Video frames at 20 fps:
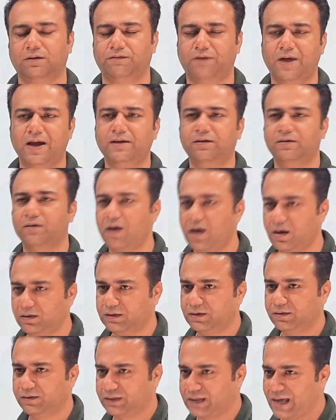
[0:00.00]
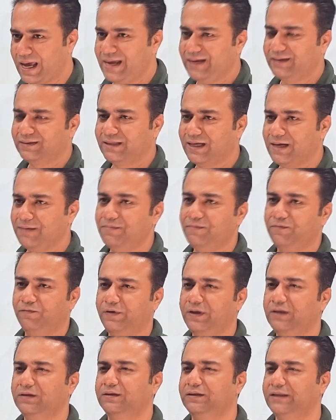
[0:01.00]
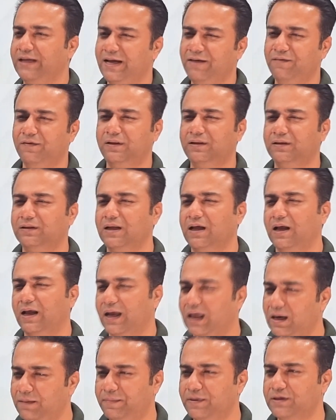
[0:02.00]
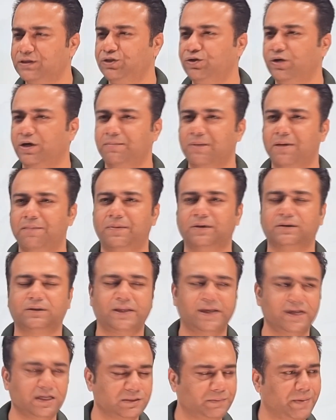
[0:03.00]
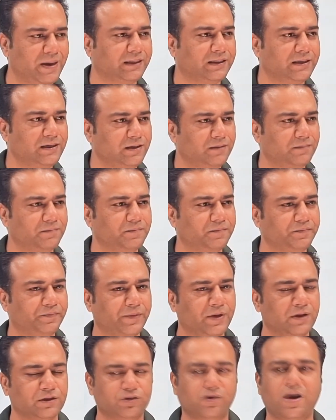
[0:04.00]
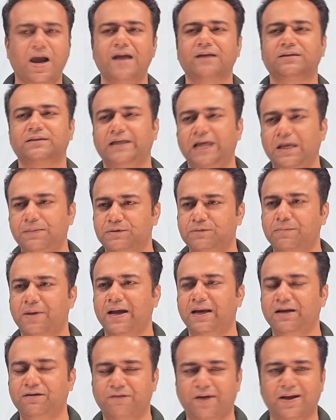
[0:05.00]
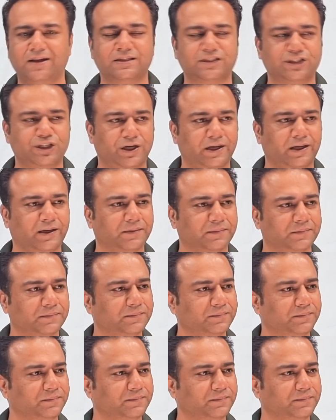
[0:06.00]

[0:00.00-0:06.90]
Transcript: Why not trying them when they will help us to remember things better? So guys, keep smiling while studying.